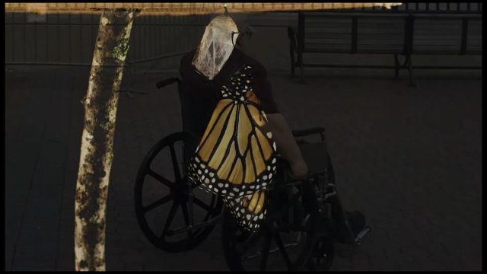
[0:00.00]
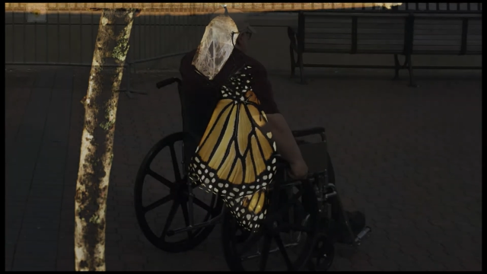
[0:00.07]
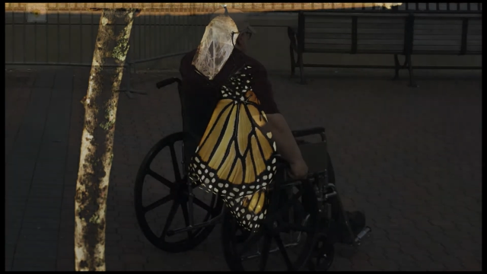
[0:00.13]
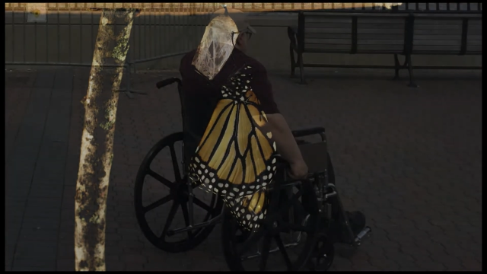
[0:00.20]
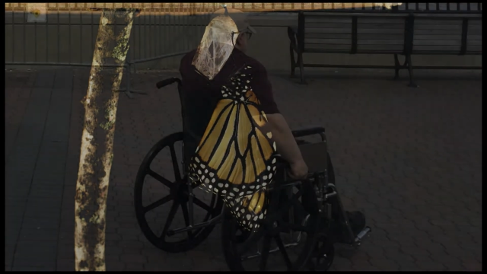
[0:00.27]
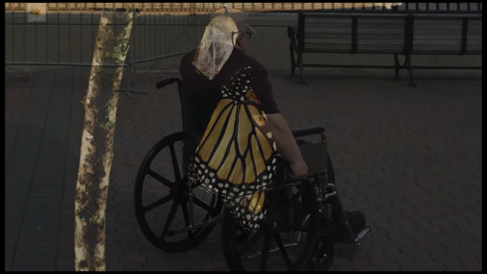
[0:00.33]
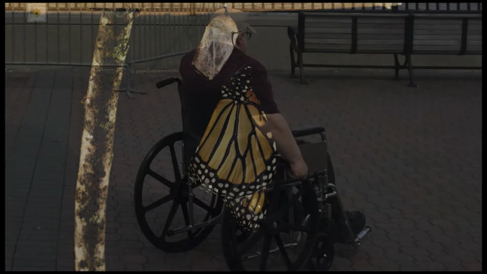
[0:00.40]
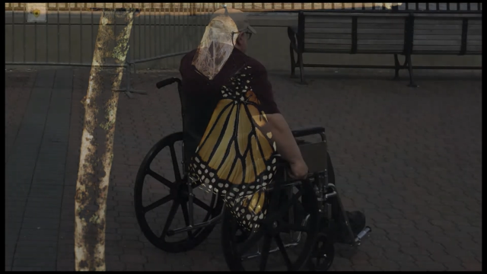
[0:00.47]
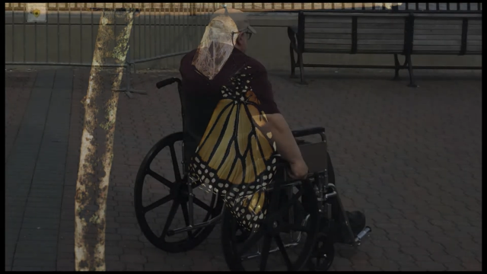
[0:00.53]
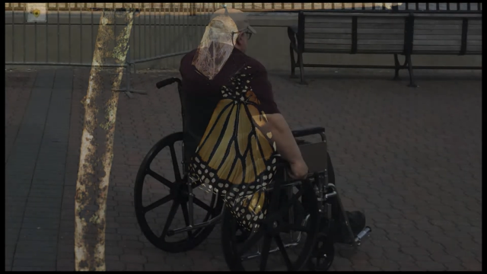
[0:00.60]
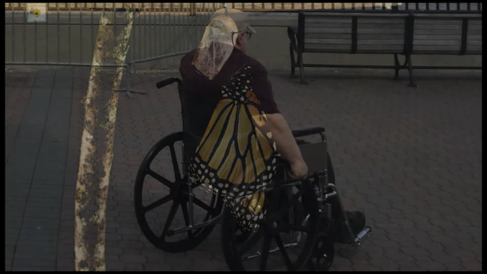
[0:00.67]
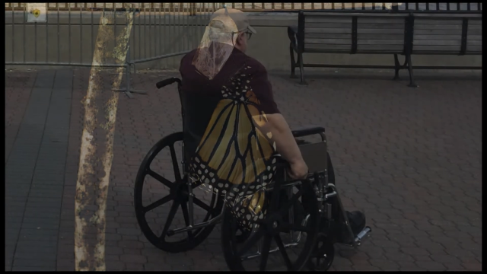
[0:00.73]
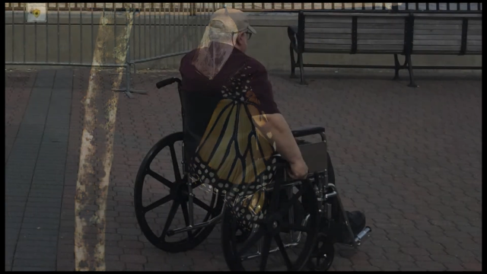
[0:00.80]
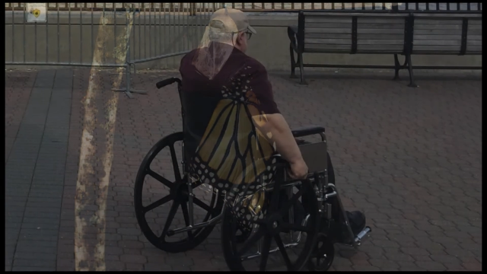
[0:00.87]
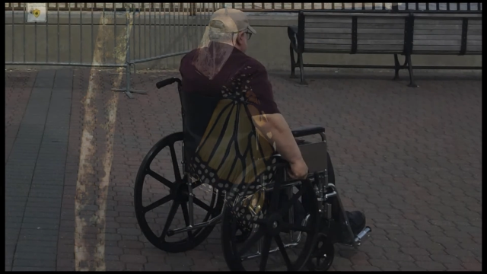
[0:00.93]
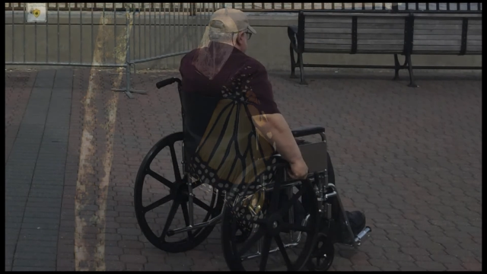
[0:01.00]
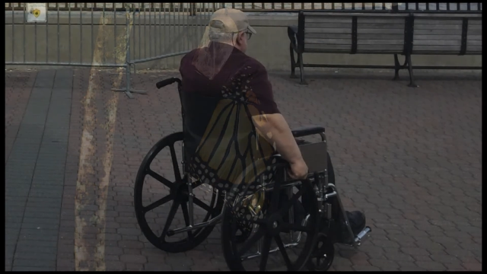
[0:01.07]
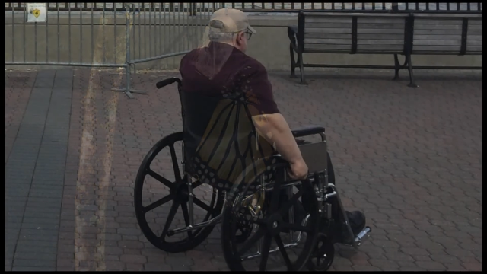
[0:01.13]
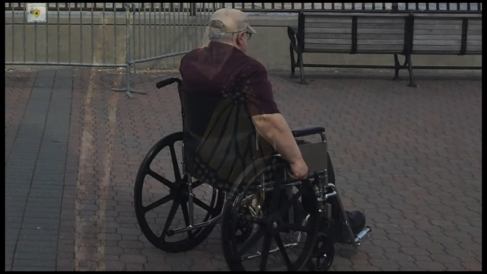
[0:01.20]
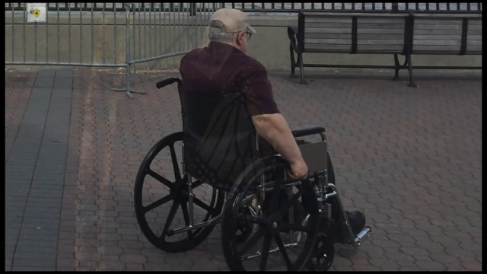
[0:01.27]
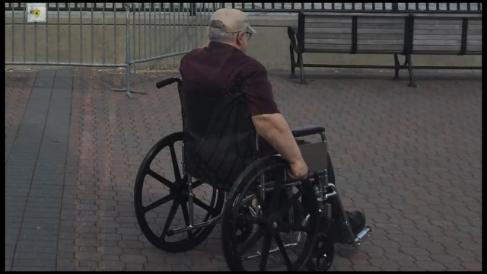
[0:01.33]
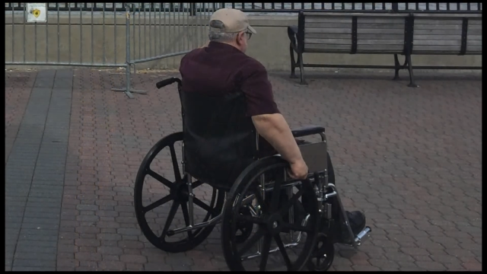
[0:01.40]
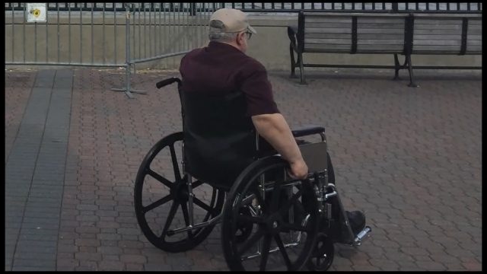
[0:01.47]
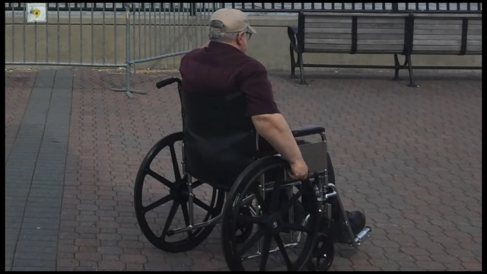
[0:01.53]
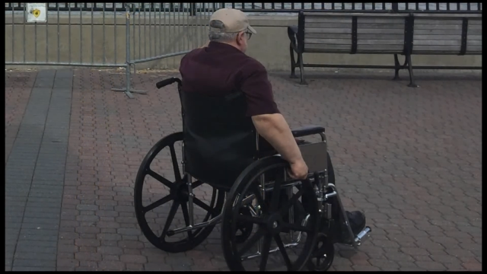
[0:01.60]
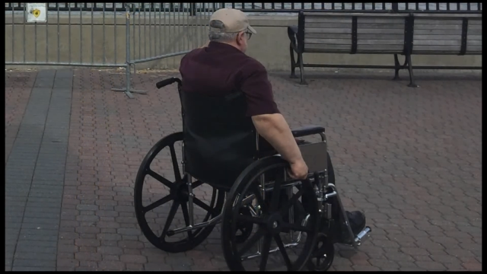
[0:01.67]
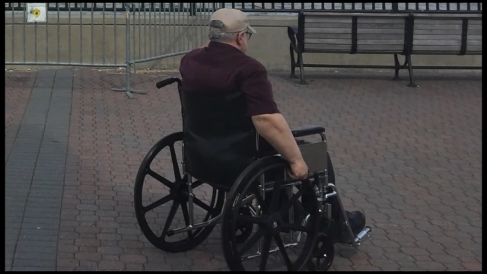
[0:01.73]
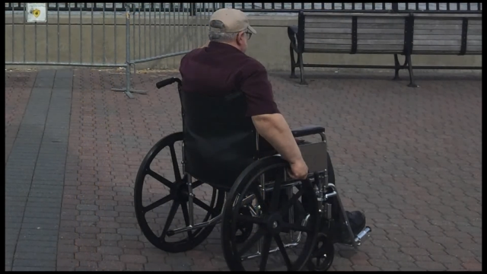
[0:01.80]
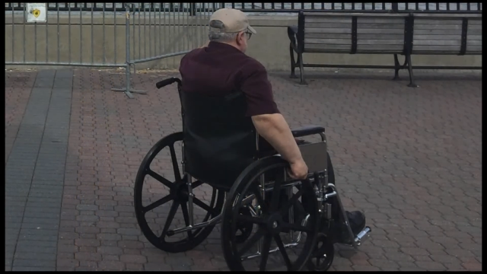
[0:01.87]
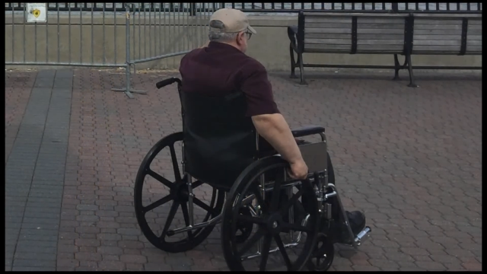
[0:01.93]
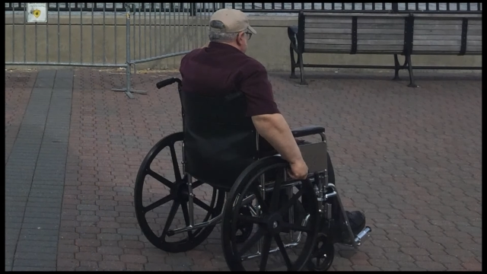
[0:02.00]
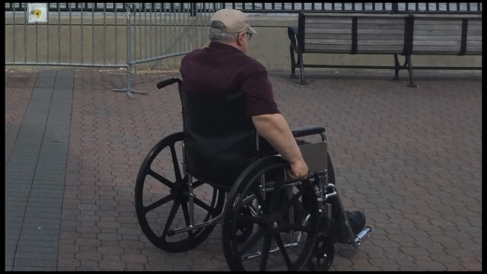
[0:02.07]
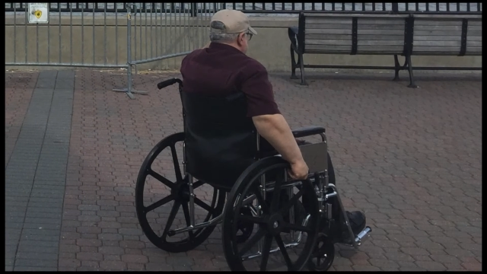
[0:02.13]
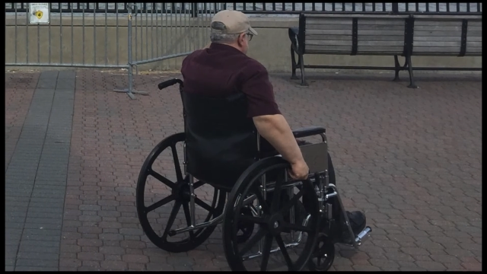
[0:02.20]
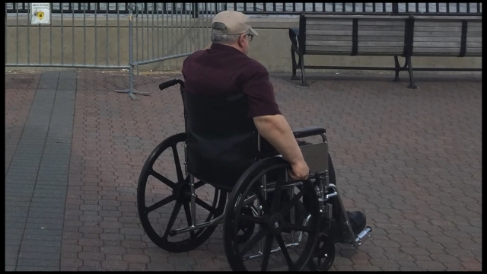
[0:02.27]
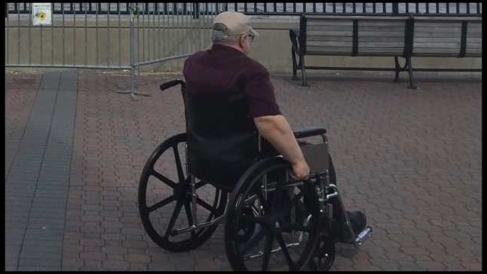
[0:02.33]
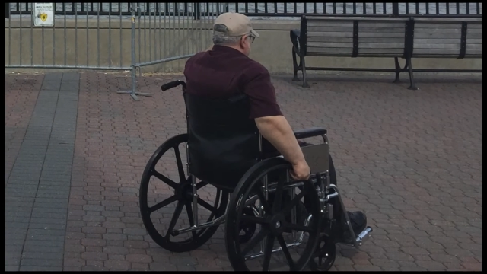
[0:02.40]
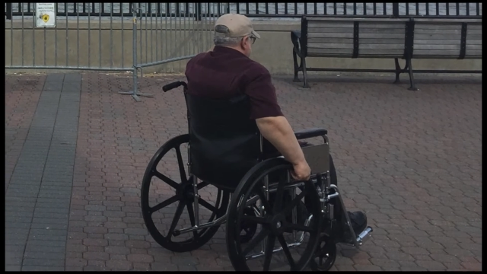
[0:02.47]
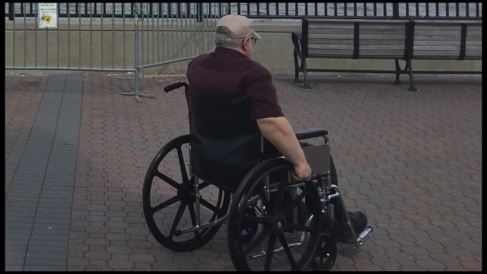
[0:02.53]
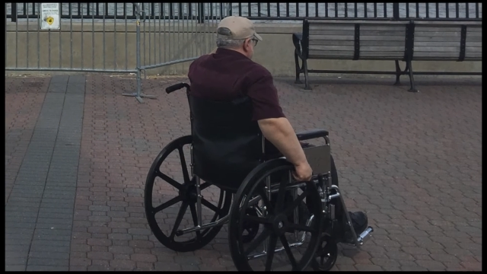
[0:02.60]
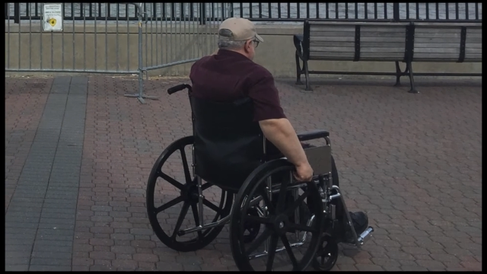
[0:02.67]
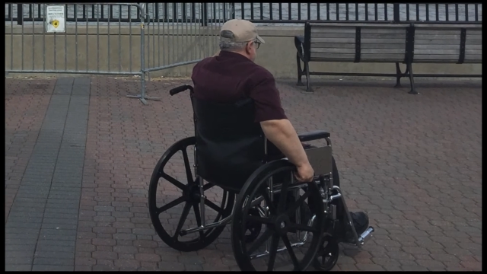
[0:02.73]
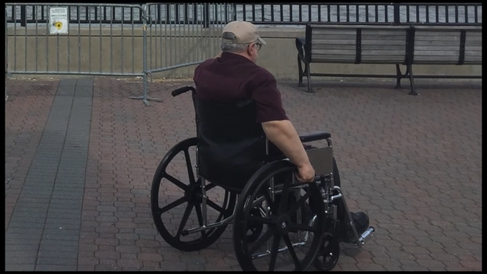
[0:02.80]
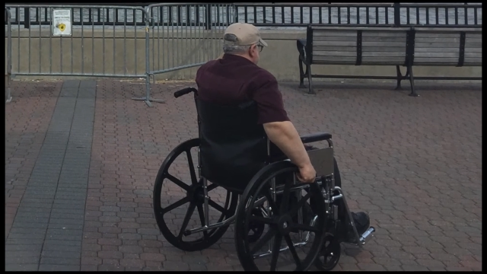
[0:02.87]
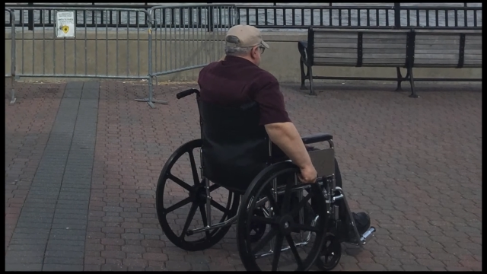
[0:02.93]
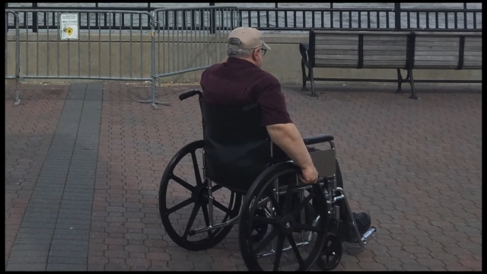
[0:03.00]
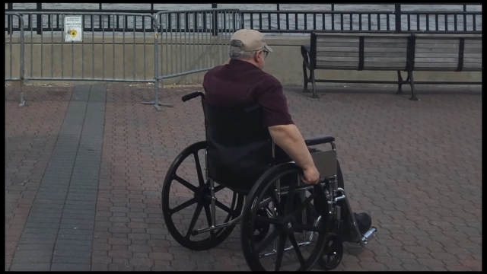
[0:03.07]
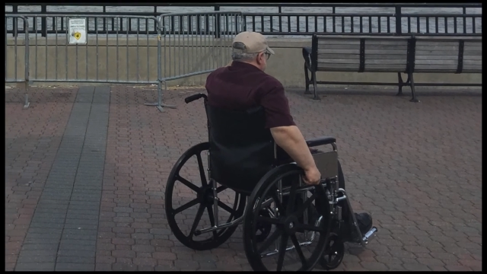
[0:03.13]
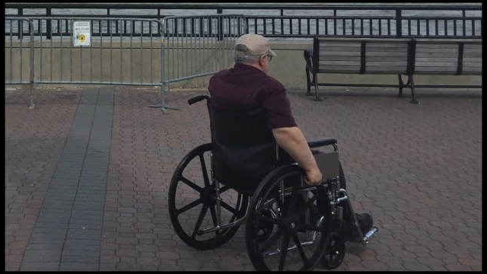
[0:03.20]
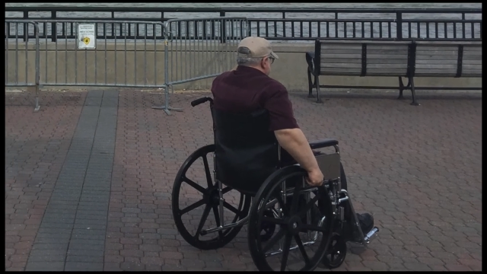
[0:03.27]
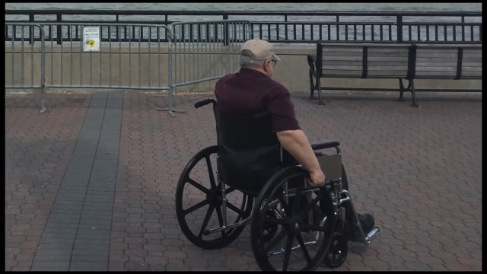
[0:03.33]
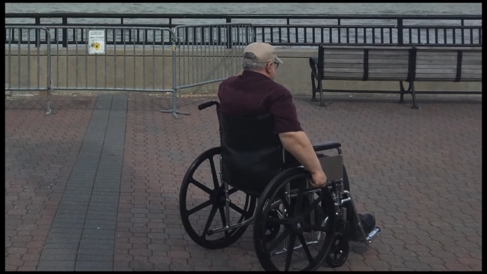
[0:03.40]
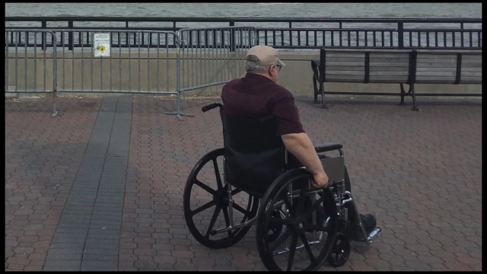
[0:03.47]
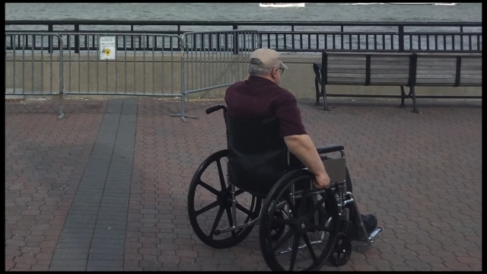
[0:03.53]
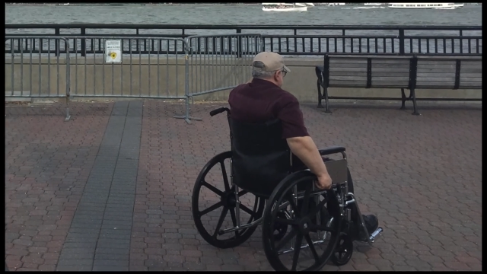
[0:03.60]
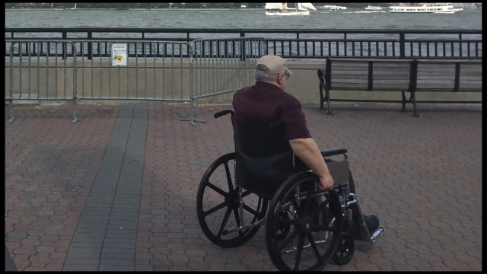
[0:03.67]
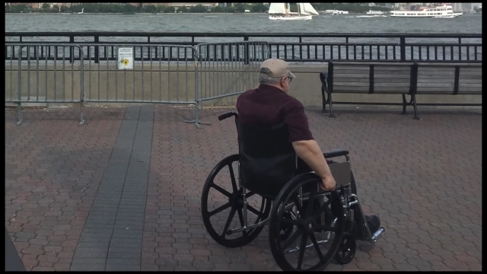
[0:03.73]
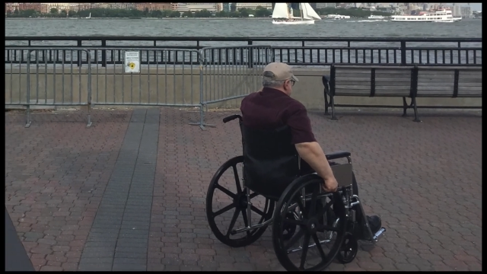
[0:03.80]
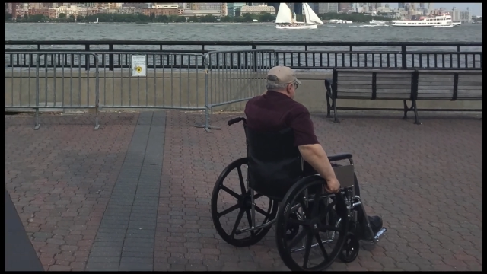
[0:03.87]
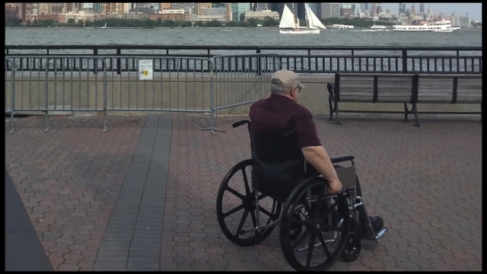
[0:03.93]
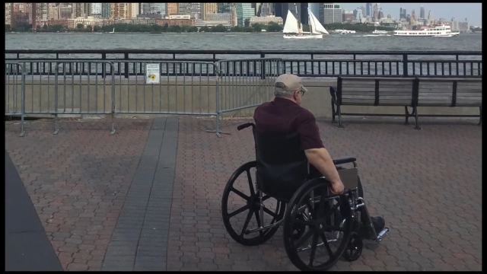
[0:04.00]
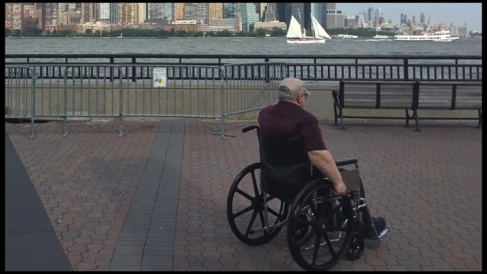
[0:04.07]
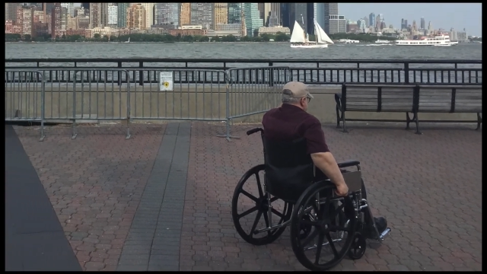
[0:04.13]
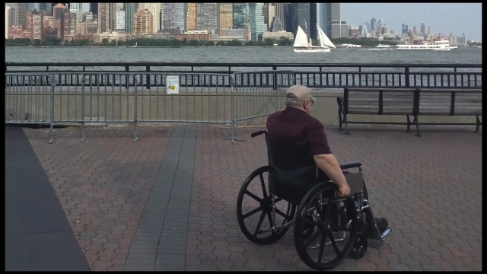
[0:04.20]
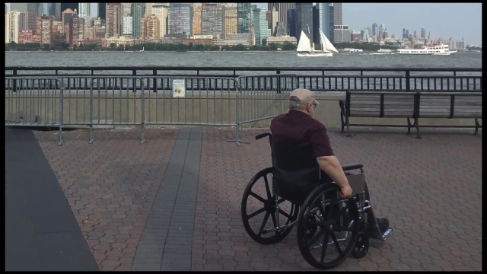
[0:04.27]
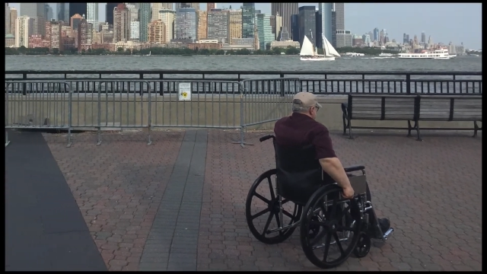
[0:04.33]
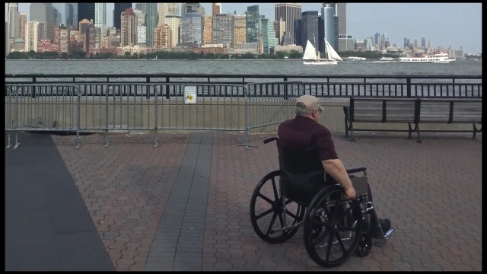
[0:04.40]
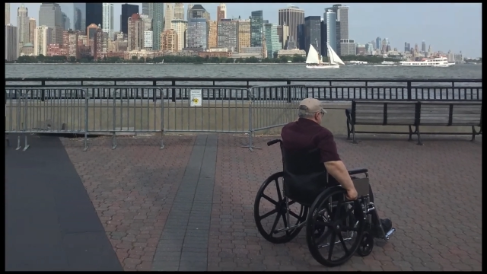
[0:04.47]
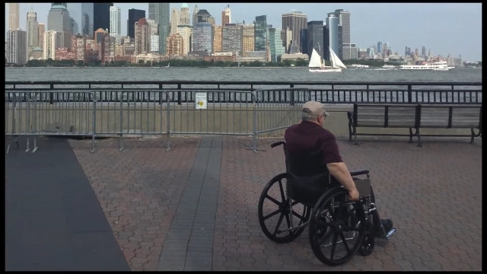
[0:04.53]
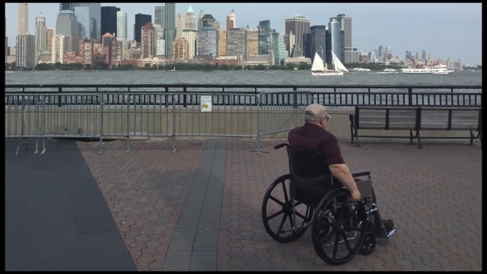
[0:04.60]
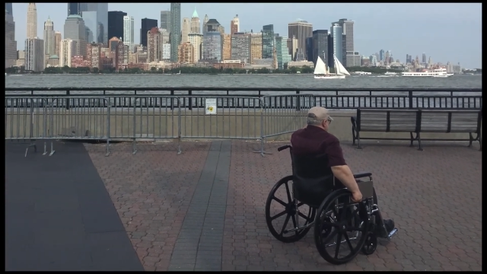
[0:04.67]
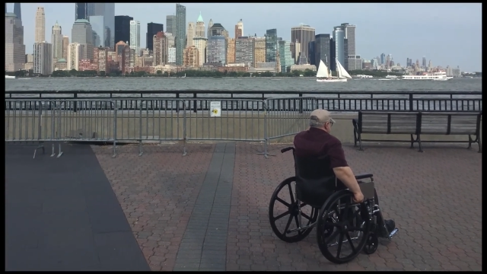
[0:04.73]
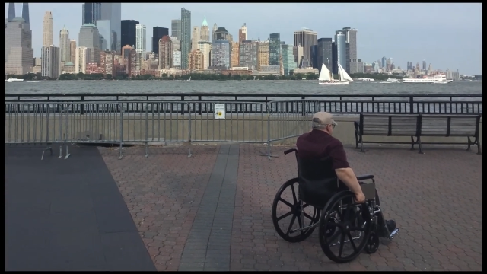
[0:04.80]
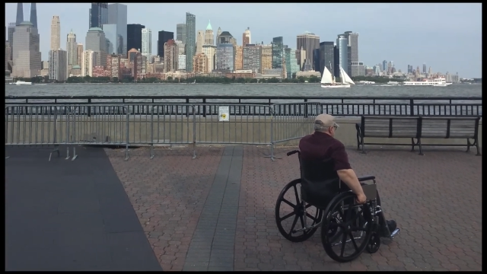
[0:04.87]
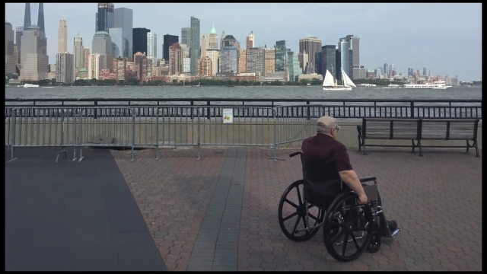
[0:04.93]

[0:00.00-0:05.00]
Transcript: No face is visible, so there are no lips to read.